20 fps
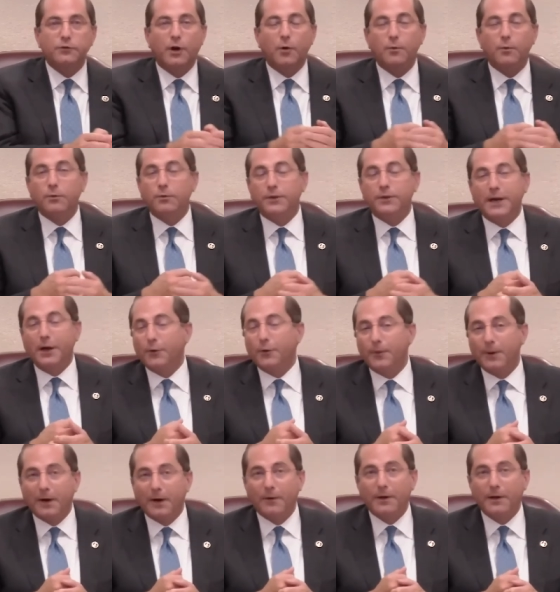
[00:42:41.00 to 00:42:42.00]
So the
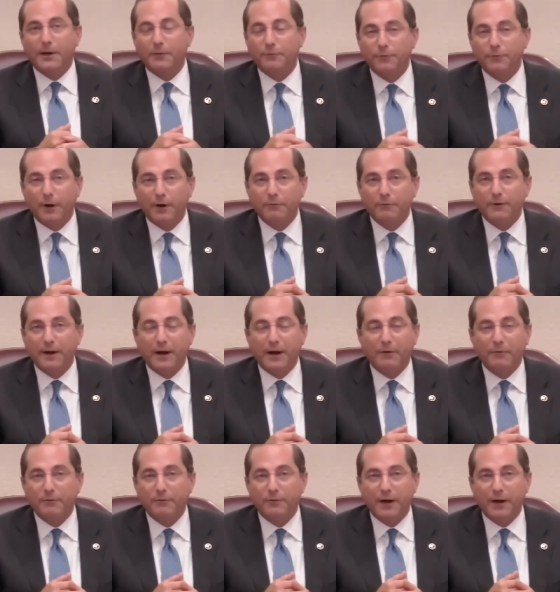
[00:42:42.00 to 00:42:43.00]
other area of
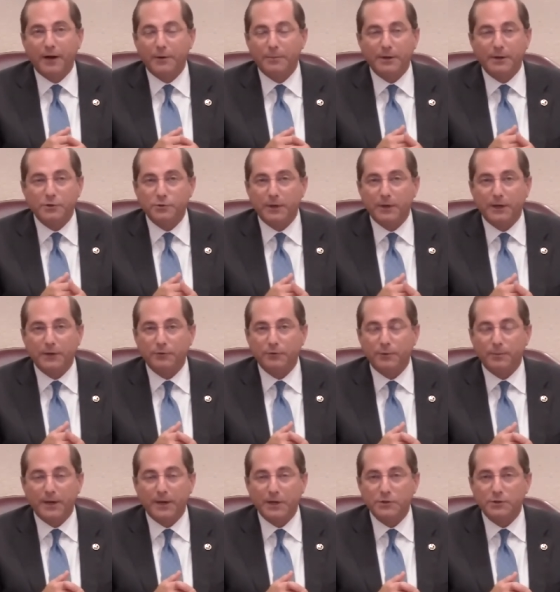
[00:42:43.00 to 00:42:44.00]
value-based
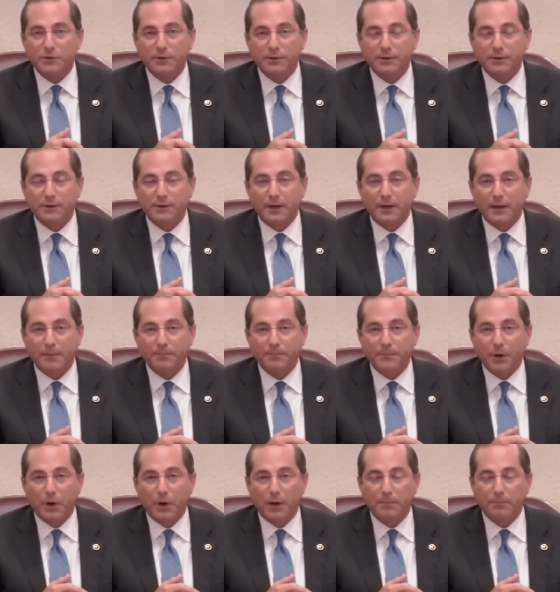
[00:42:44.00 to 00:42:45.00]
transformation
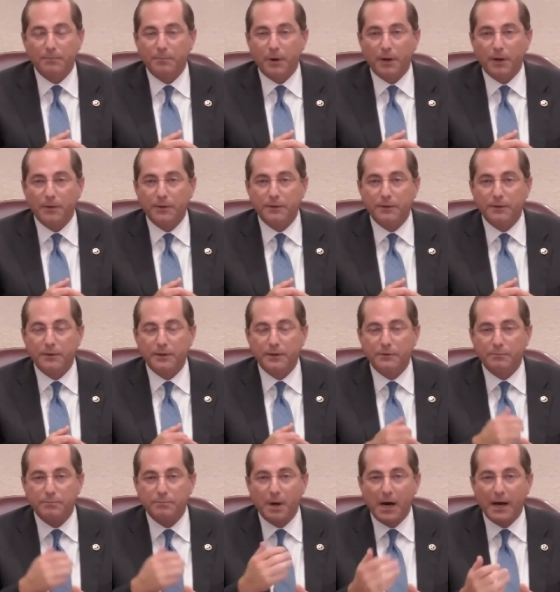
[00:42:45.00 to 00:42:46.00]
on
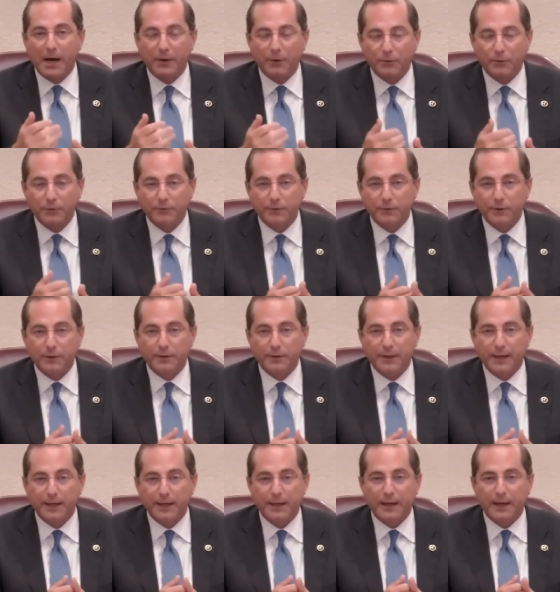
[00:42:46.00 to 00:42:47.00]
these models
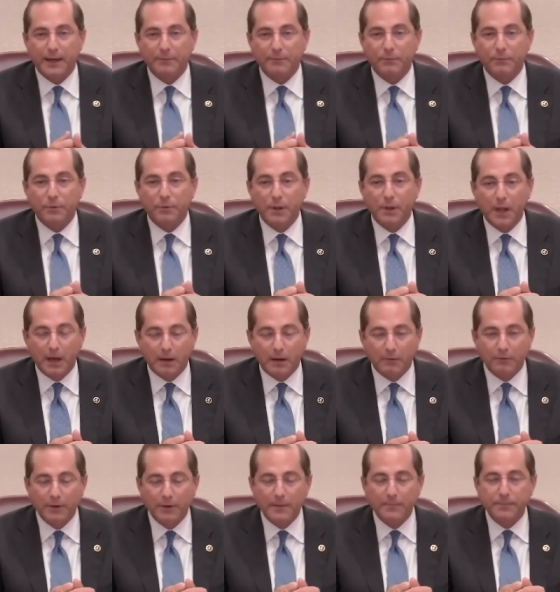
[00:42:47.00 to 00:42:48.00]
that I
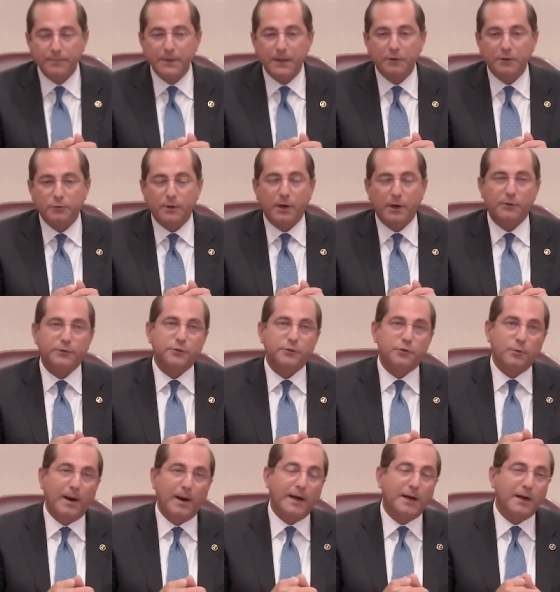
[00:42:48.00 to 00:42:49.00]
love is called the
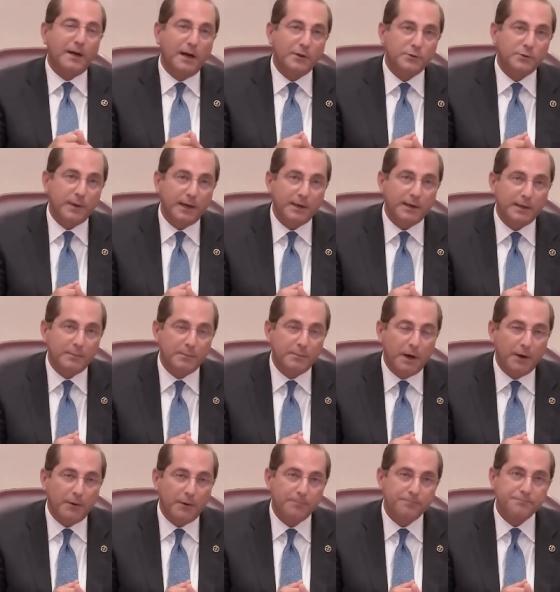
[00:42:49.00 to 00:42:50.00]
direct contracting
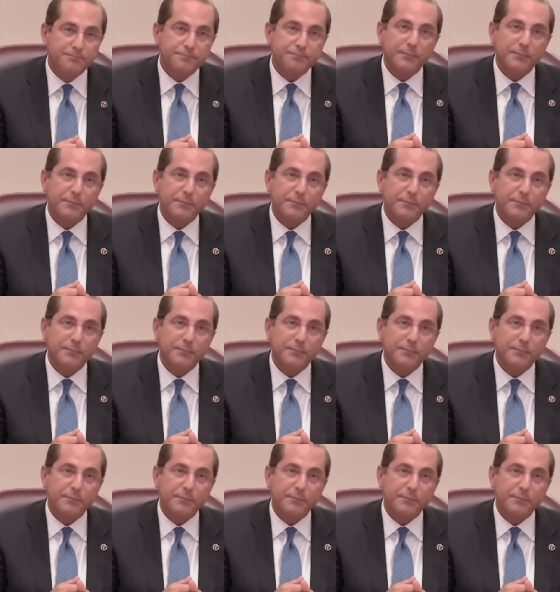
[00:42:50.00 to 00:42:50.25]
model.